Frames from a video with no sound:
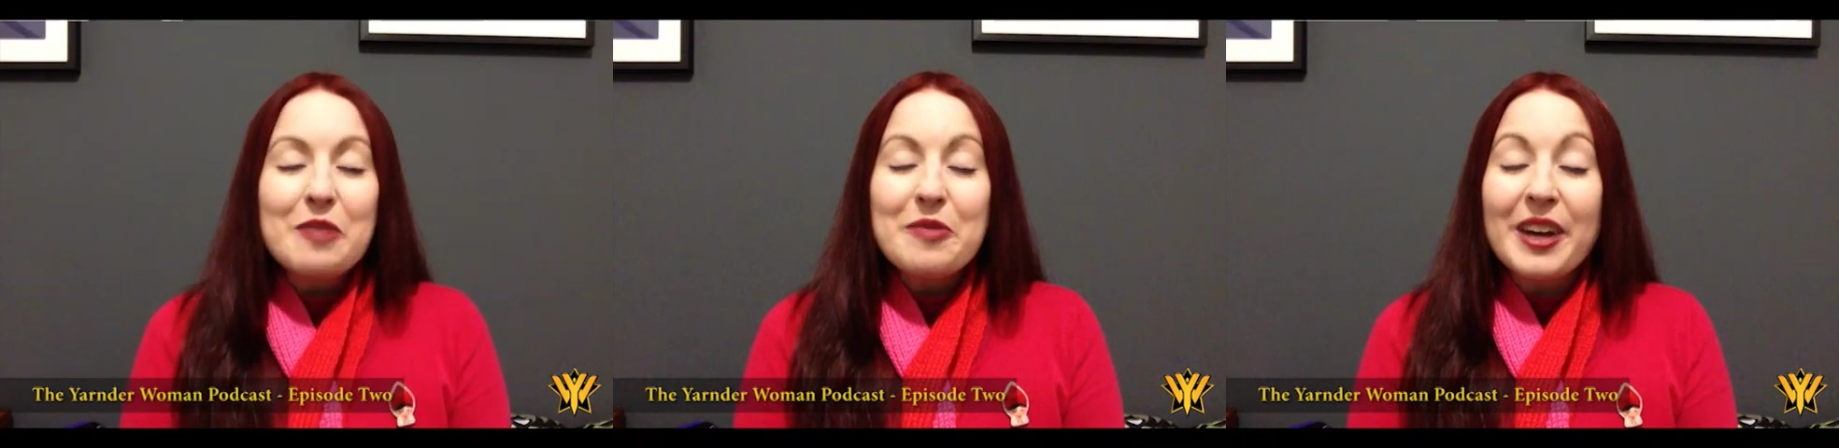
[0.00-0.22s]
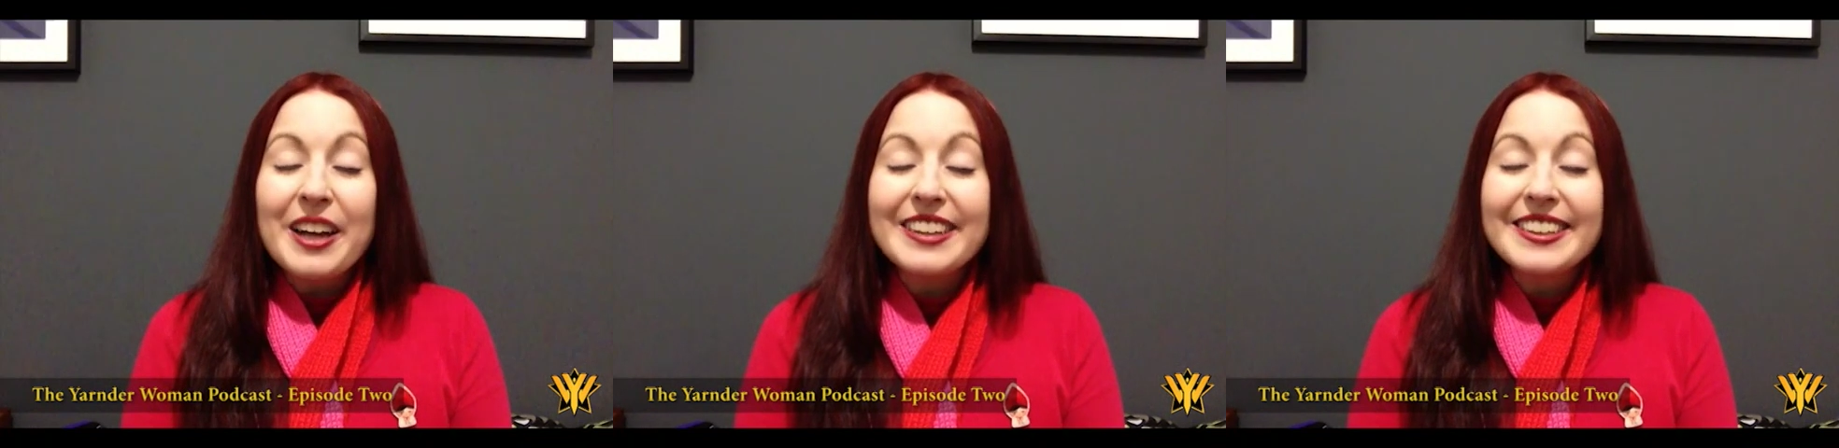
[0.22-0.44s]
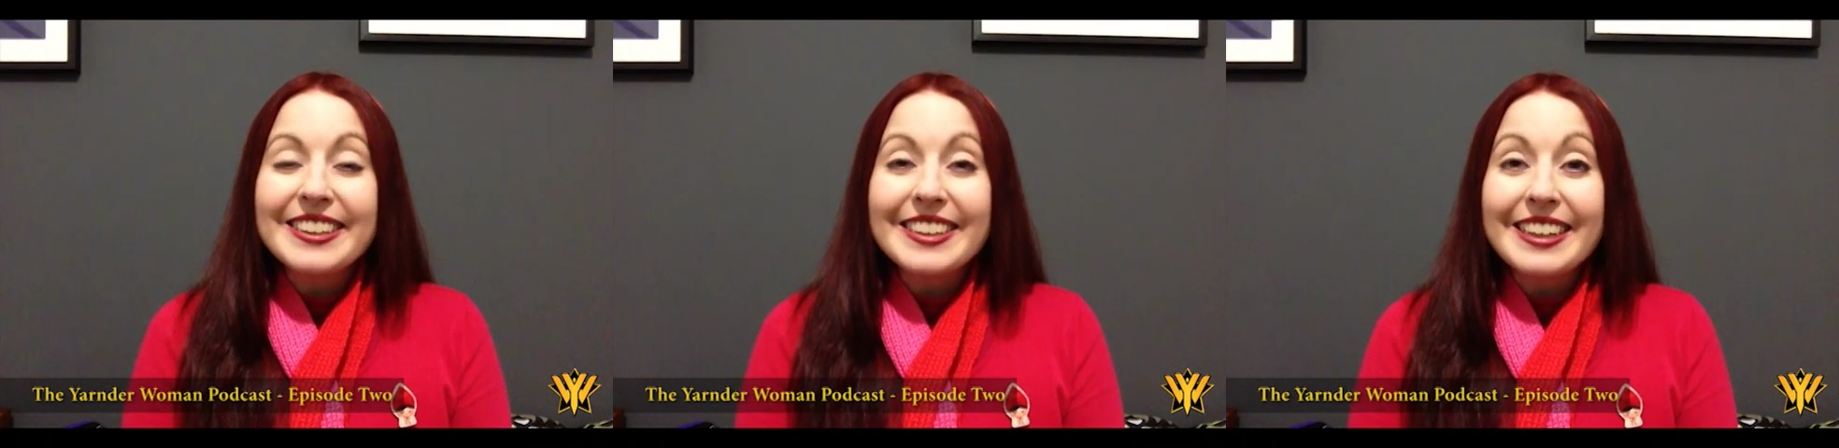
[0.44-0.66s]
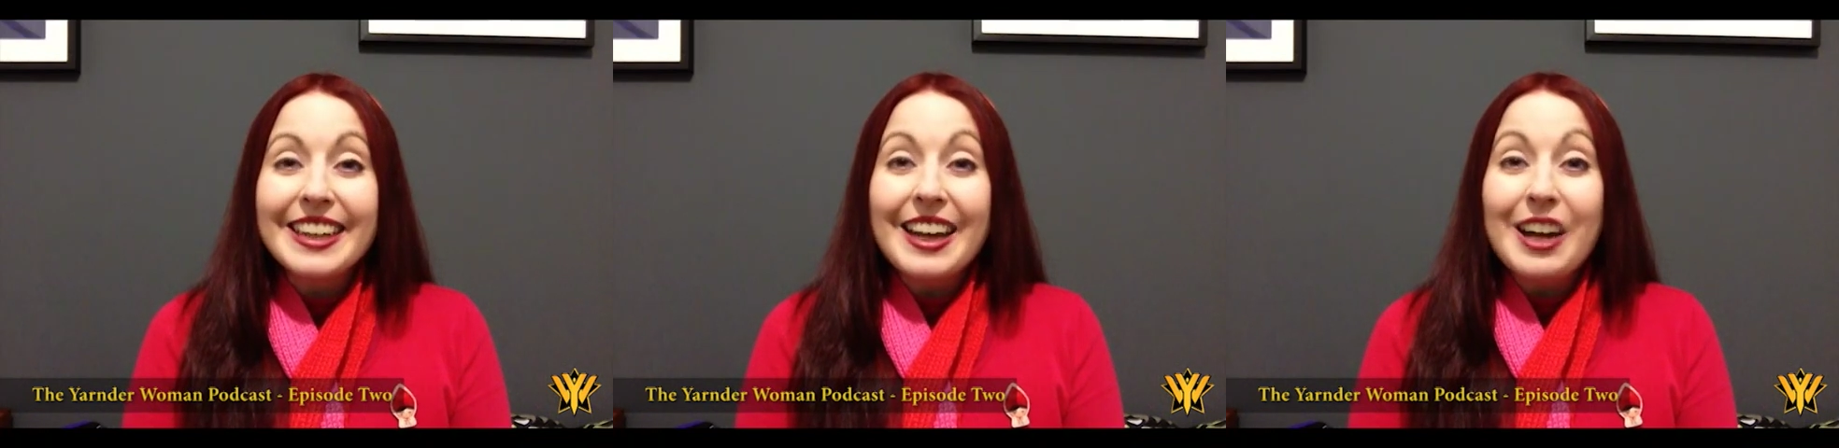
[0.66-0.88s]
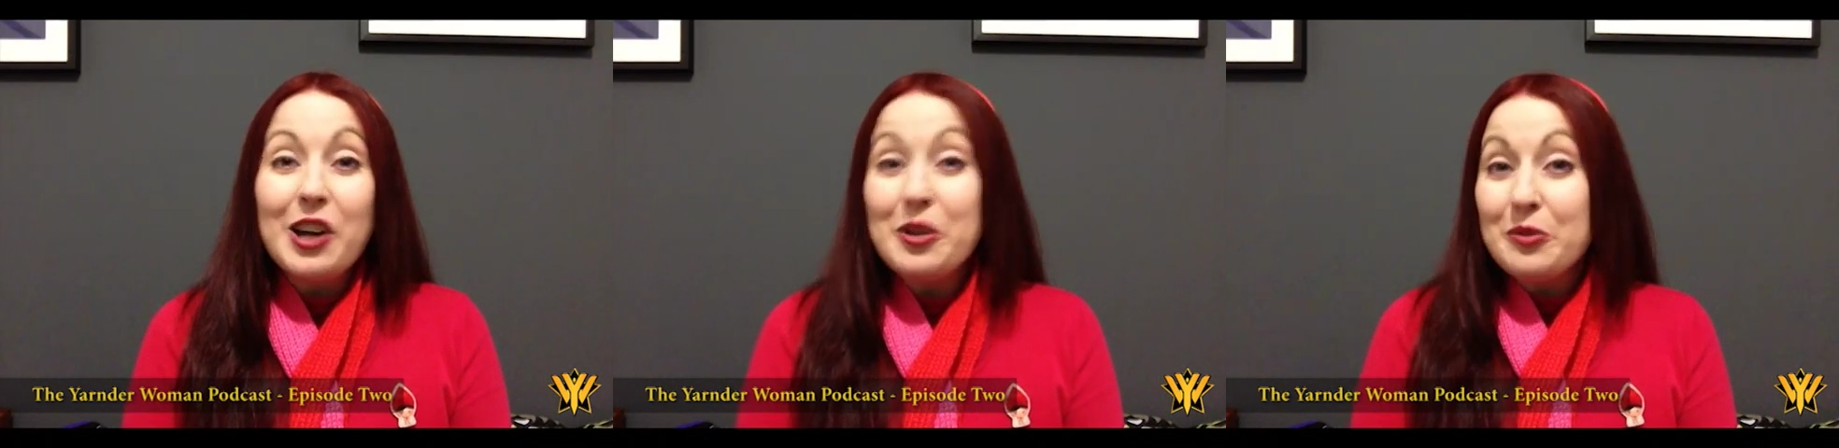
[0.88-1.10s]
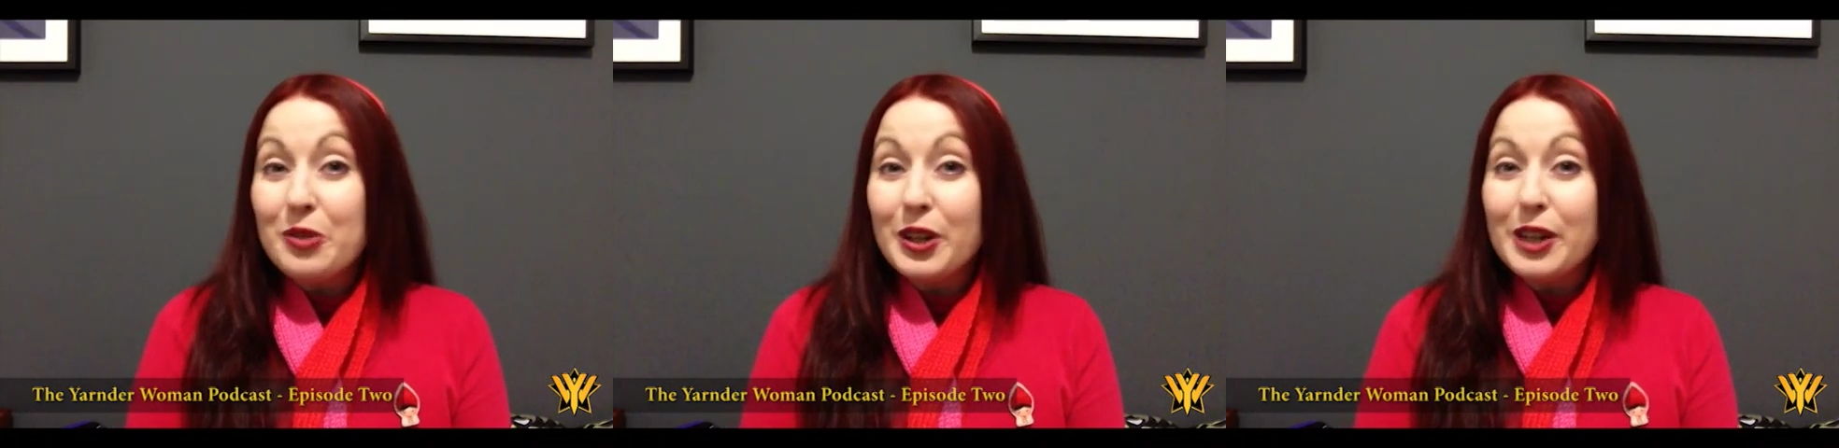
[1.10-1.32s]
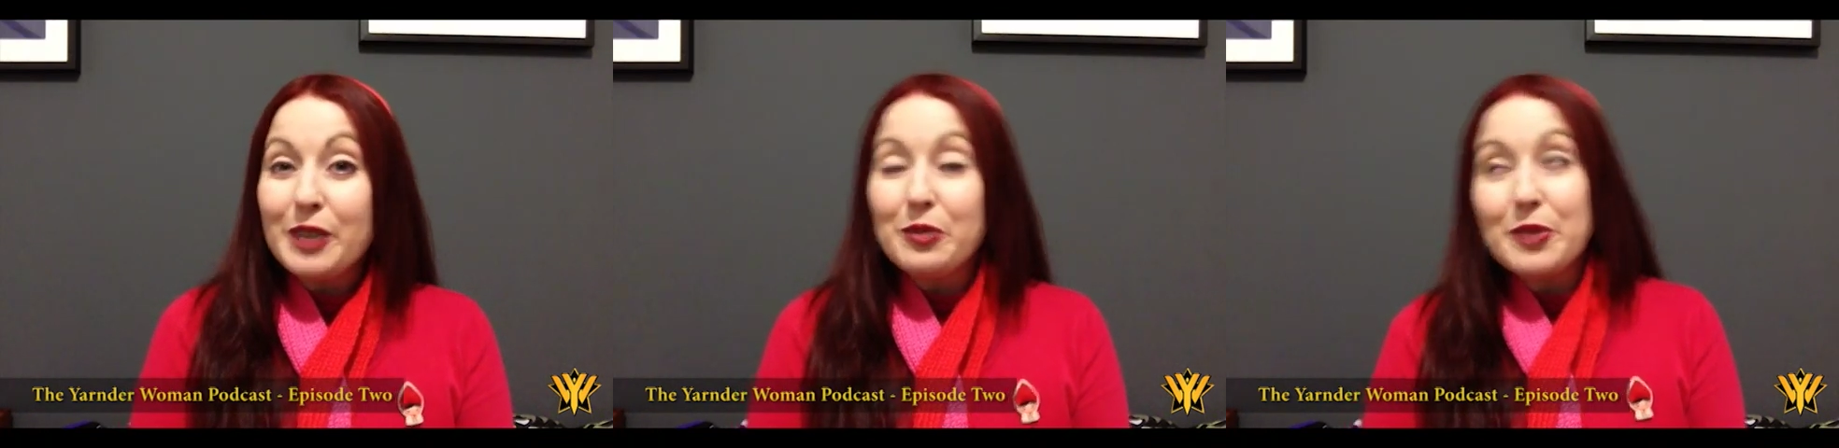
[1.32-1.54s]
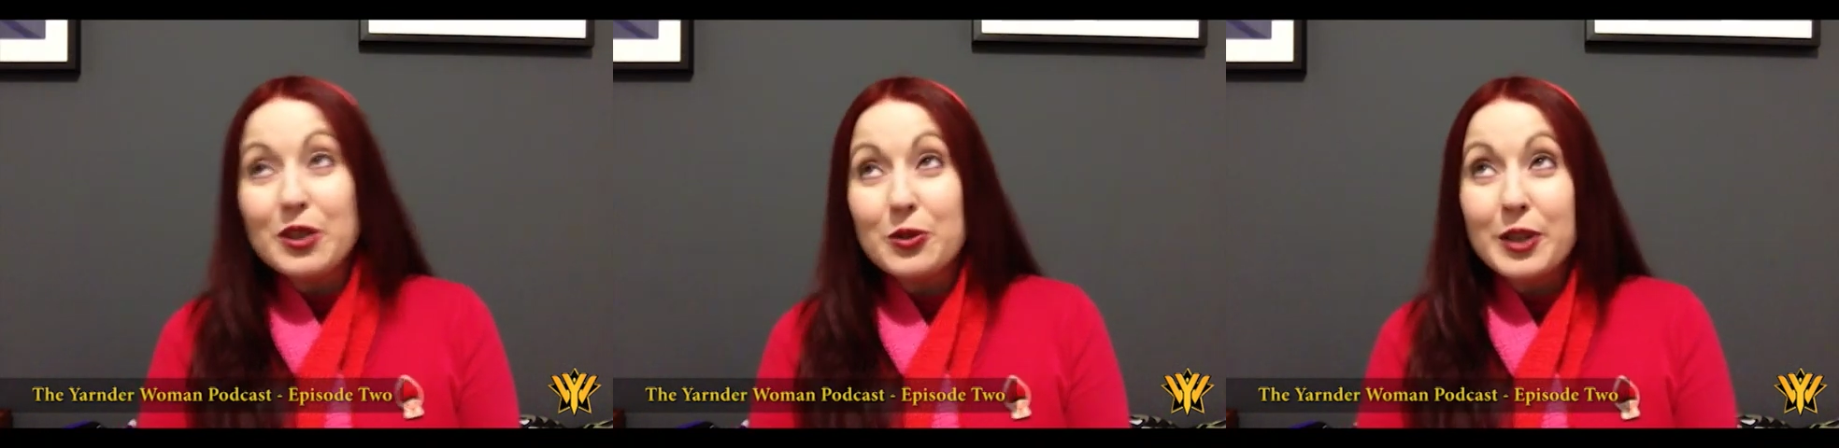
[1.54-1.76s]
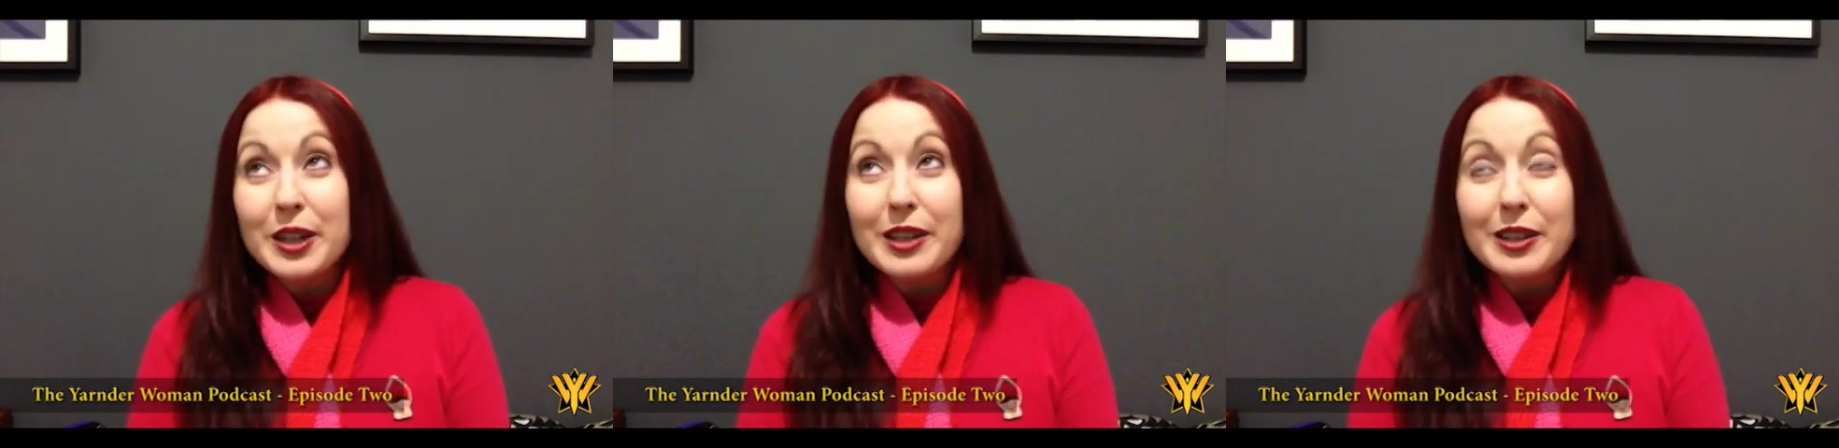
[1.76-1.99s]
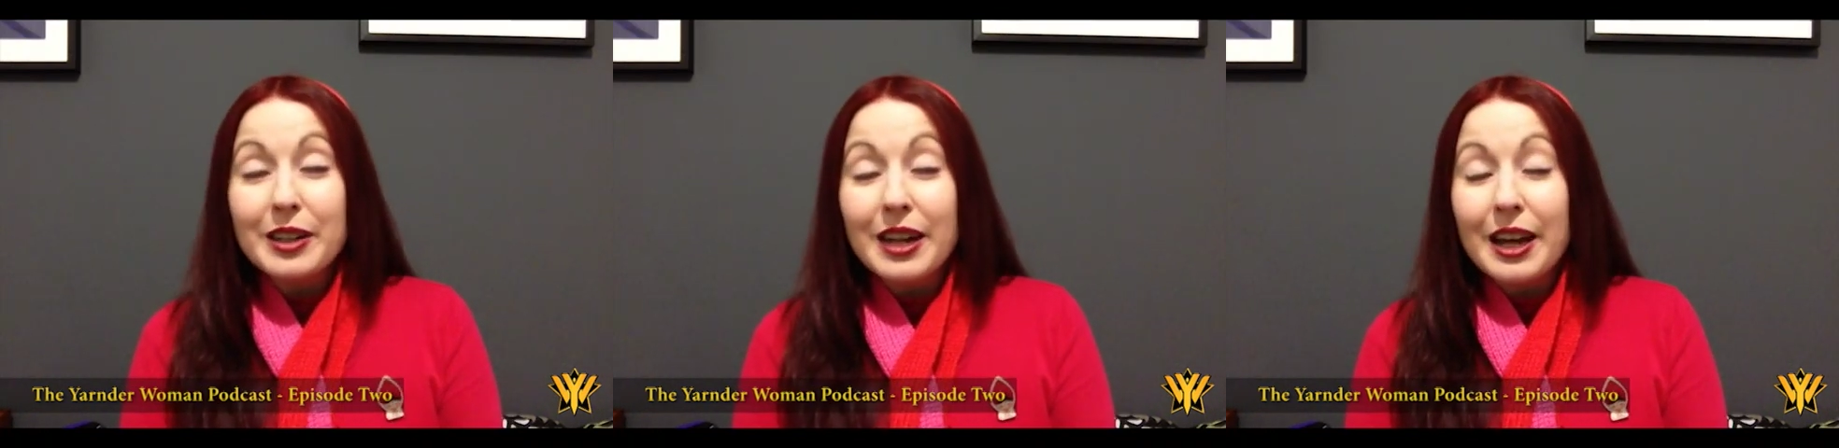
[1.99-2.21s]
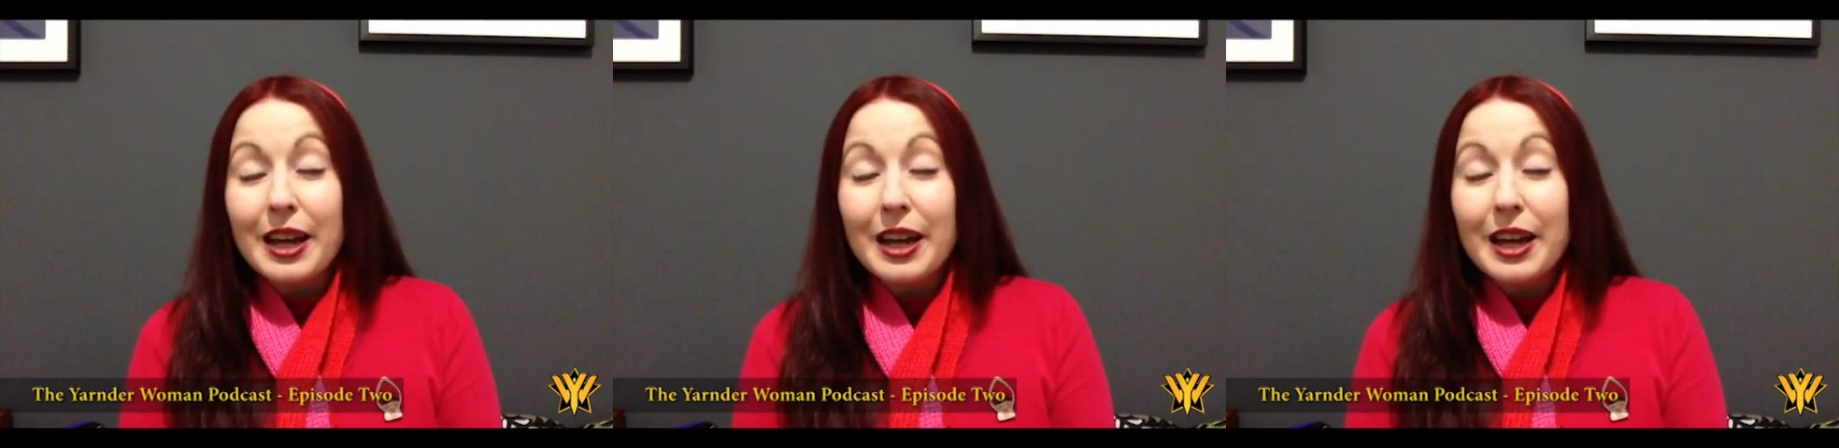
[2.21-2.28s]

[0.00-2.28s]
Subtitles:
But hopefully we'll be doing it,